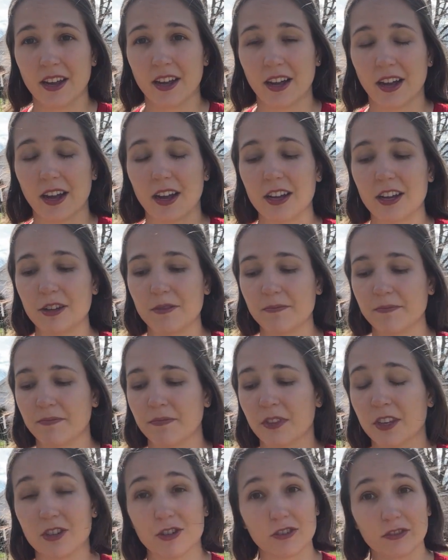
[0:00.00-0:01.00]

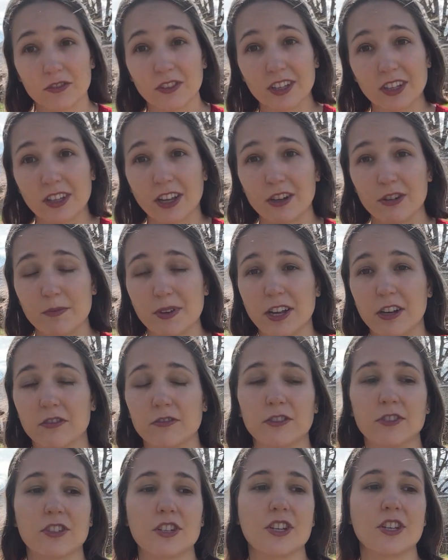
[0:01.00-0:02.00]
So hopefully that'll be
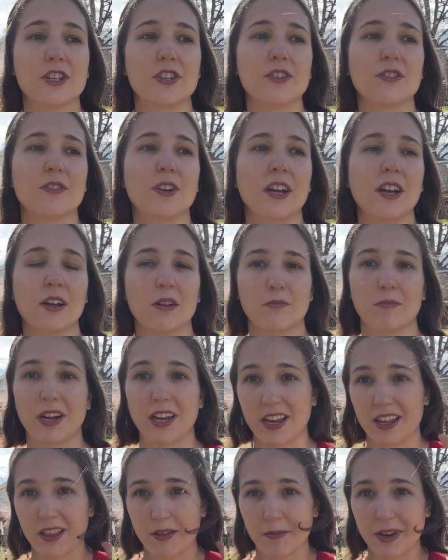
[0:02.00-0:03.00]
helpful to you,
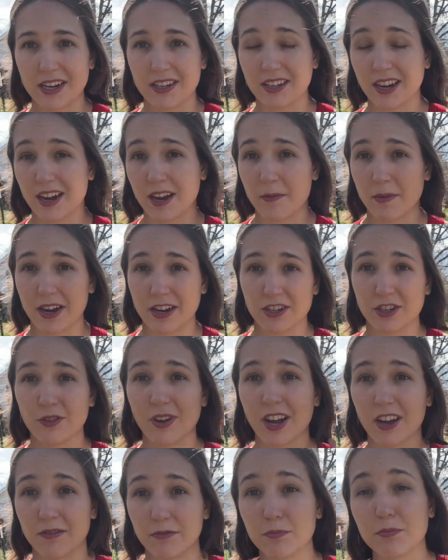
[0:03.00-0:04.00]
but in the meantime I do
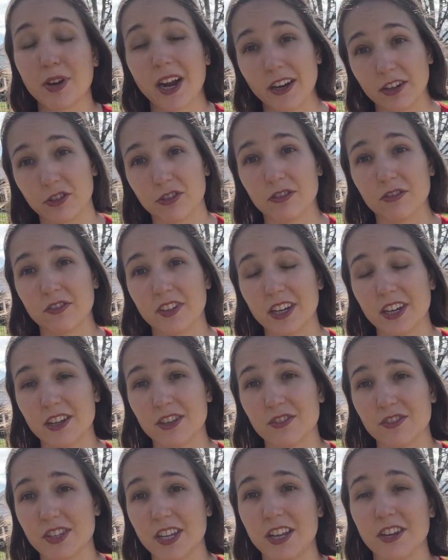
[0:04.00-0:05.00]
have practical
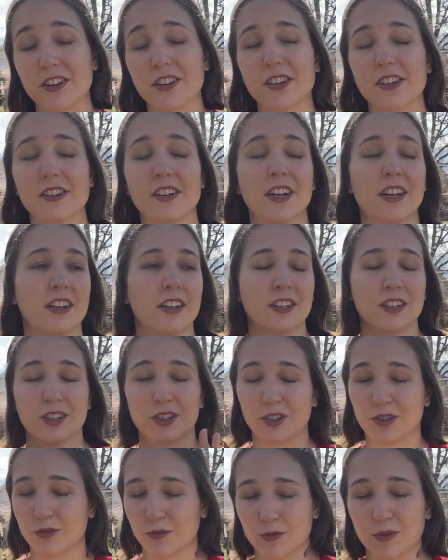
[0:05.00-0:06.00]
videos here
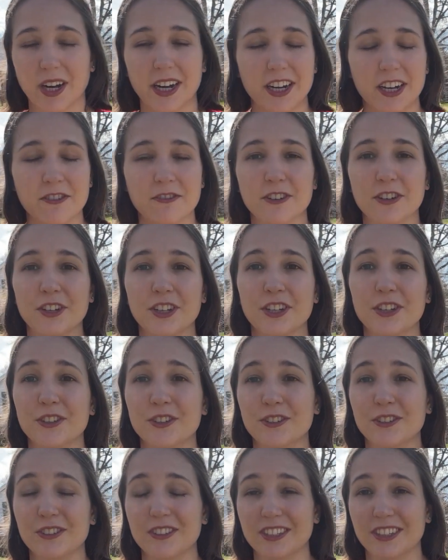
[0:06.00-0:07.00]
ready for
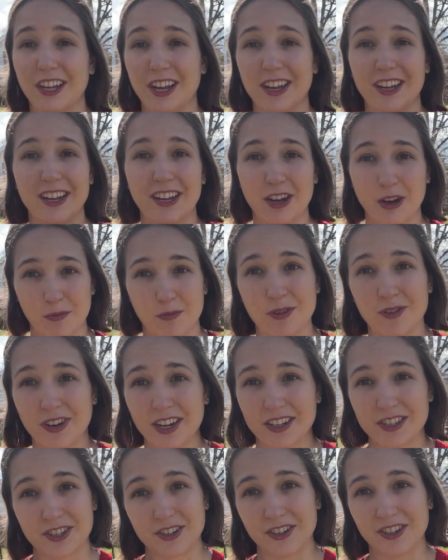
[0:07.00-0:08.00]
you, help you
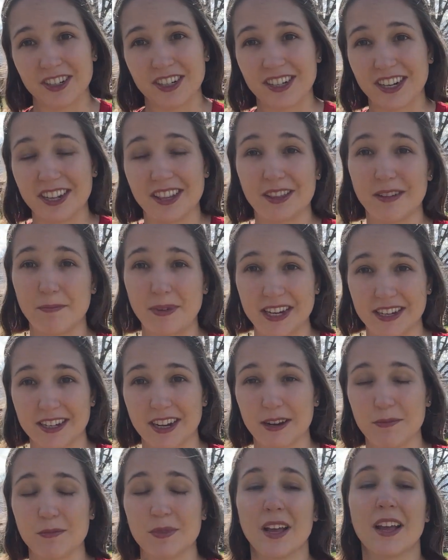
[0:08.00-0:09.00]
get started in the
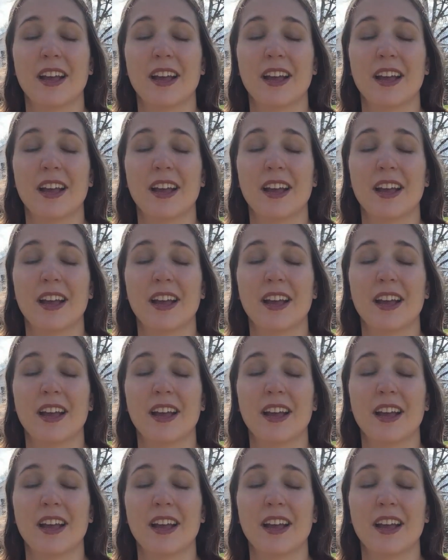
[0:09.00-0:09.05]
meantime.